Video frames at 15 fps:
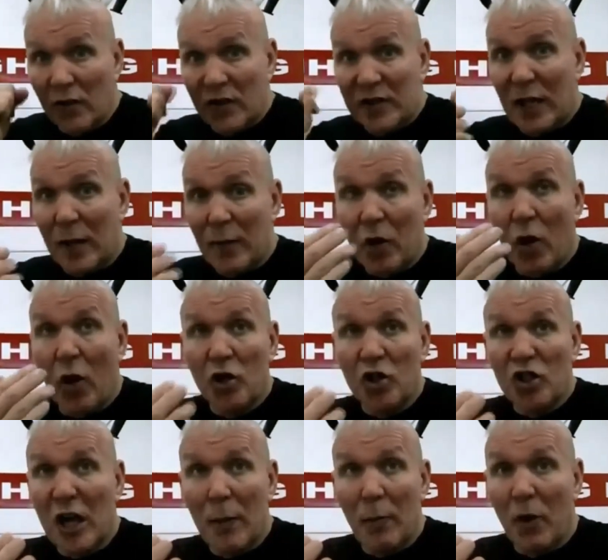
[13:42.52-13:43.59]
so every time he got a
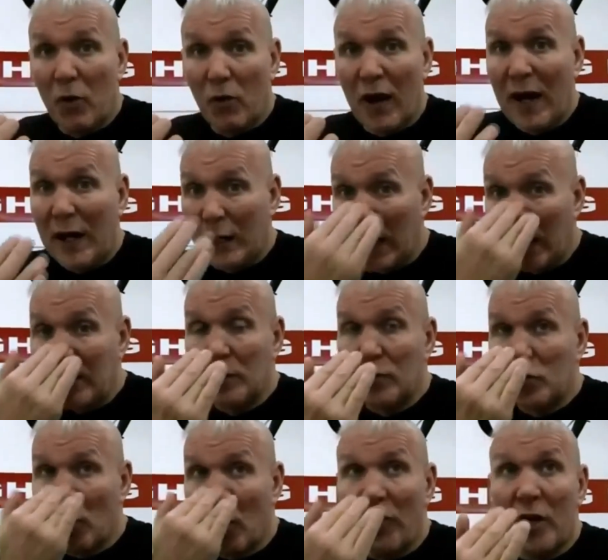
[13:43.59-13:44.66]
jab or a right hand, it hit
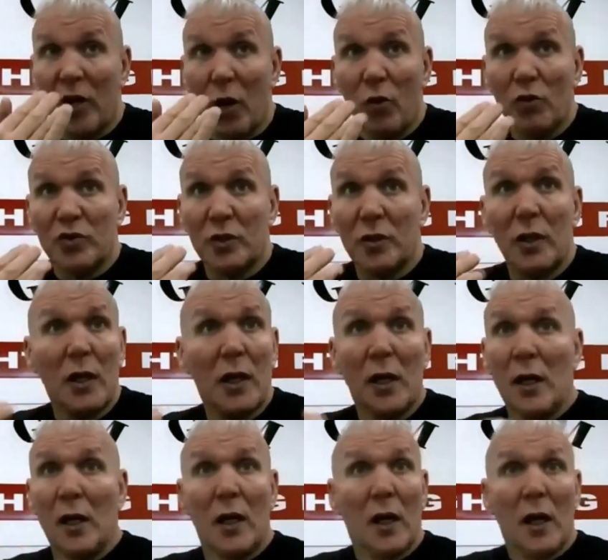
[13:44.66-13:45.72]
him straight on the nose,
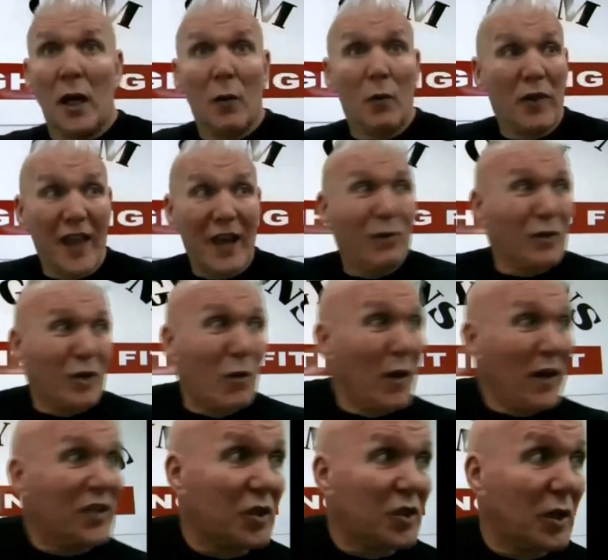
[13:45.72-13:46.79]
and without
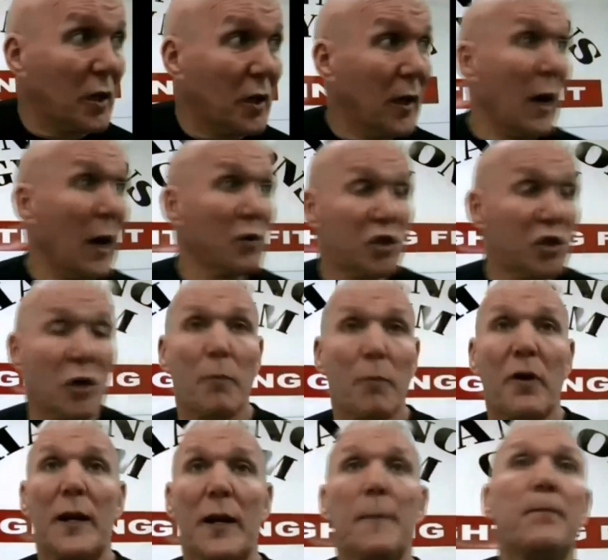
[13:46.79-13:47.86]
question, I was
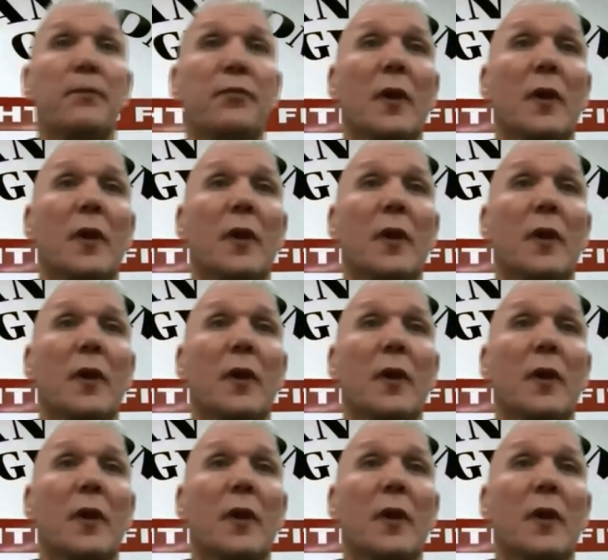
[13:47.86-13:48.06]
stopping it.